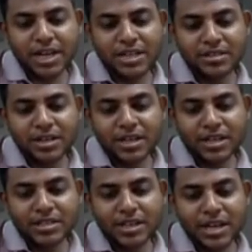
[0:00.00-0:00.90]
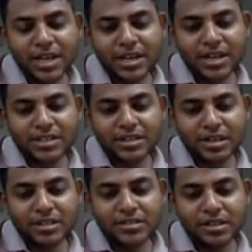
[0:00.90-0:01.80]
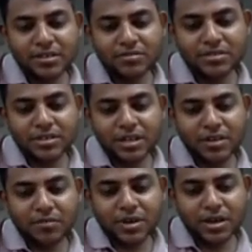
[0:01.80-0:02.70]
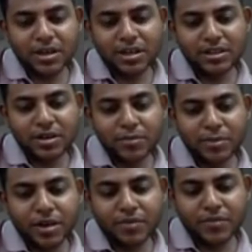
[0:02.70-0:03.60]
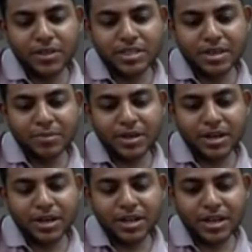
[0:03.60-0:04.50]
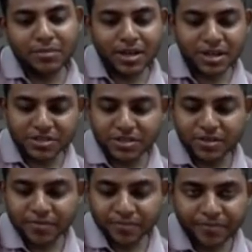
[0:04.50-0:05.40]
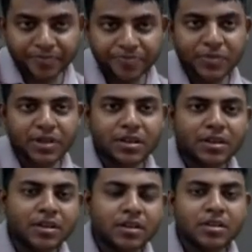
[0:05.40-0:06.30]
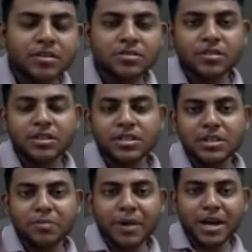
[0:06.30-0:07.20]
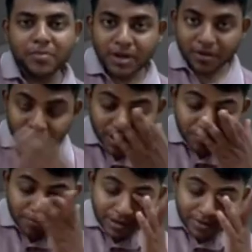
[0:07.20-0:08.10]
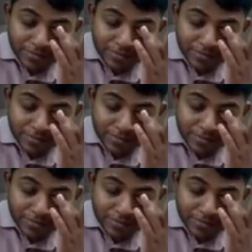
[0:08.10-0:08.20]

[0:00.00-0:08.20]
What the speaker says: Besides, it has 9 national institutes that work in the domain of disability rehabilitation. So this Department for